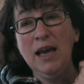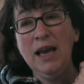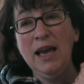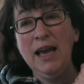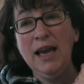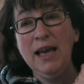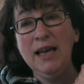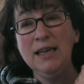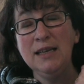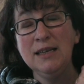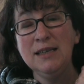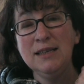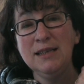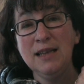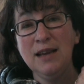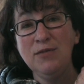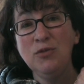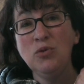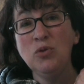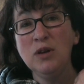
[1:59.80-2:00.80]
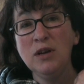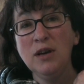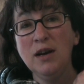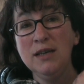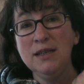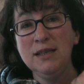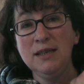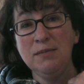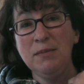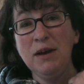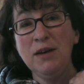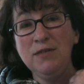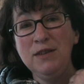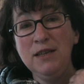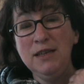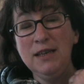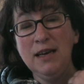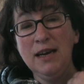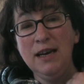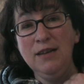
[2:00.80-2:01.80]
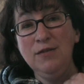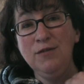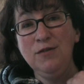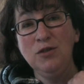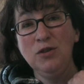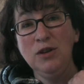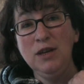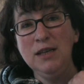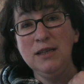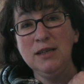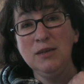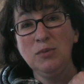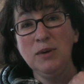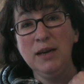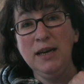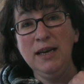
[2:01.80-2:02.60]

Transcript: they've organised a Mufti Day for next